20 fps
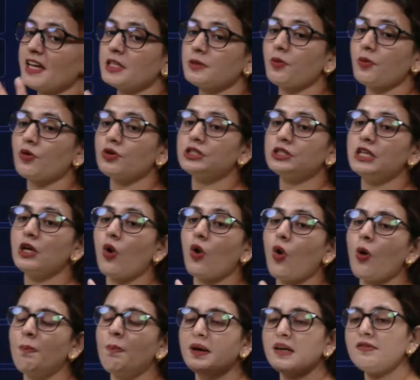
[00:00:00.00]
exposed, the
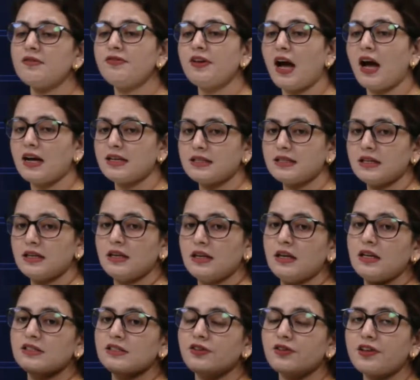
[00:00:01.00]
open flowers.
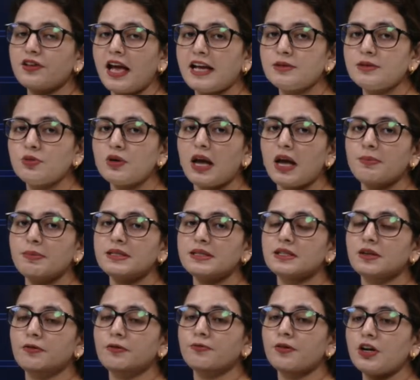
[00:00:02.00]
So
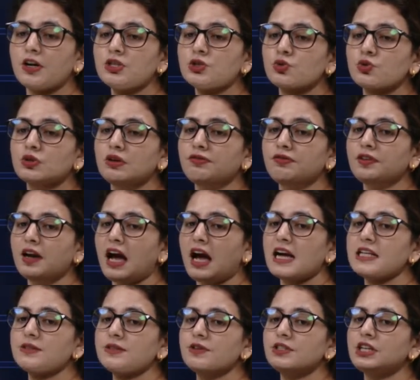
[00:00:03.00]
chasmogamies refers to the
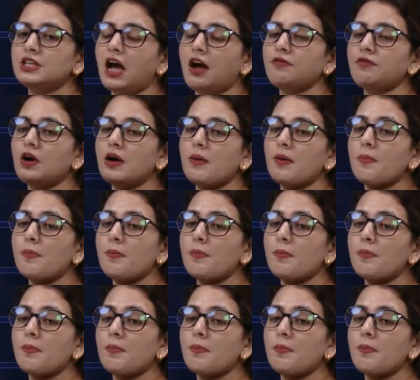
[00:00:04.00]
flowers which have